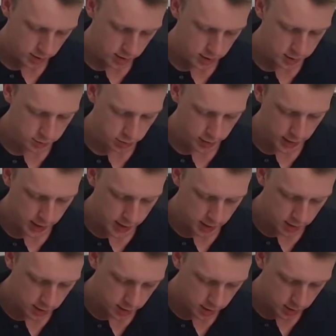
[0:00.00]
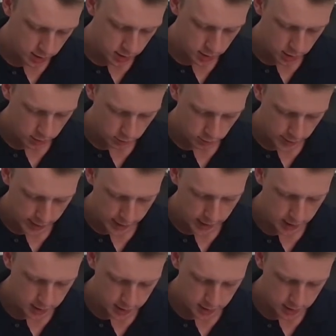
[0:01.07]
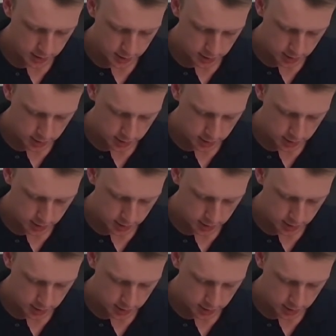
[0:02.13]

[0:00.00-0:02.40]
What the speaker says: this point here, radius